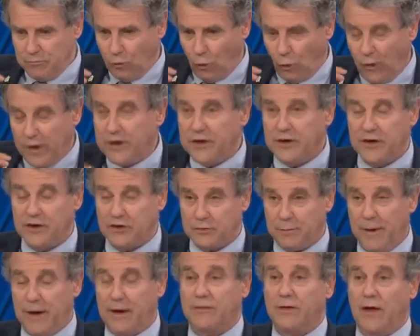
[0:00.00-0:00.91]
we didn't
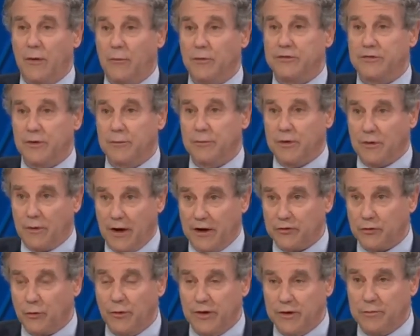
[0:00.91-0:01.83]
expect that with
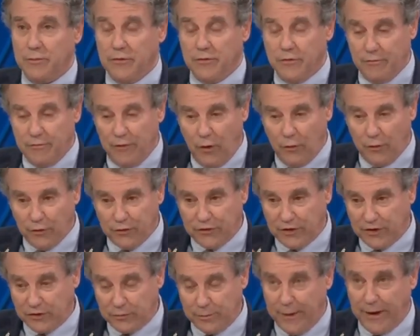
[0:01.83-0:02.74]
Democrats. The
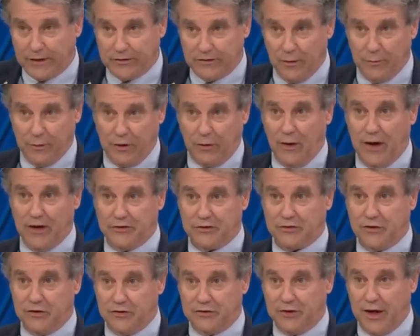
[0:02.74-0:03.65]
voters expect
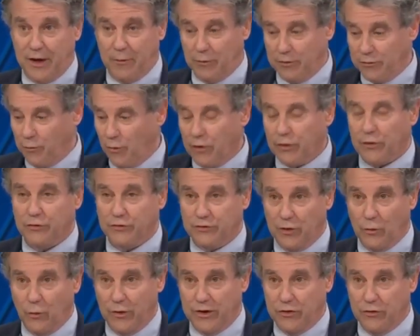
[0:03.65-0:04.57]
Democrats to stand with workers.
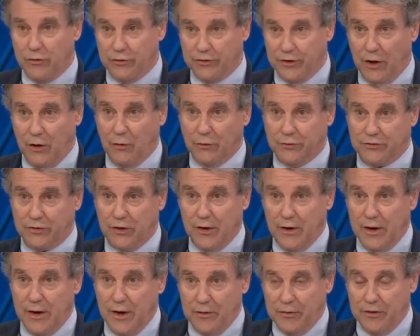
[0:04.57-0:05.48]
And when you don't,
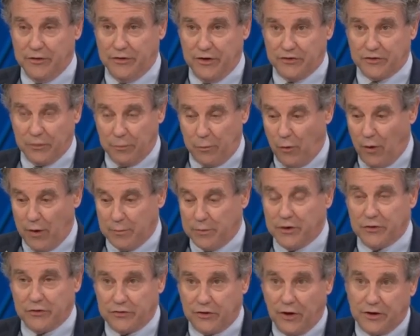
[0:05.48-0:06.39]
the
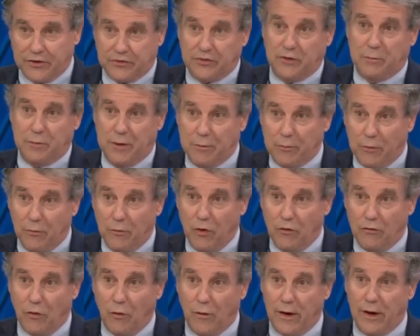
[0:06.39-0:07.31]
disappointment is such that people
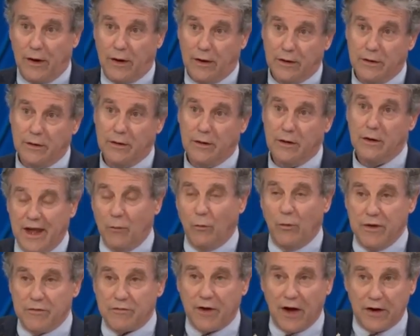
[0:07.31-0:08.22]
move away.
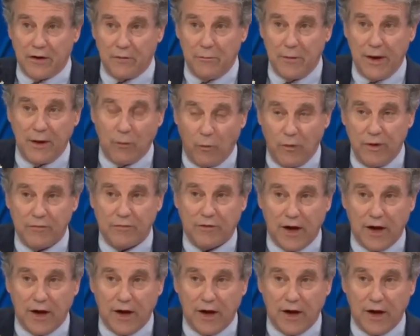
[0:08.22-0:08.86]
And we've got to make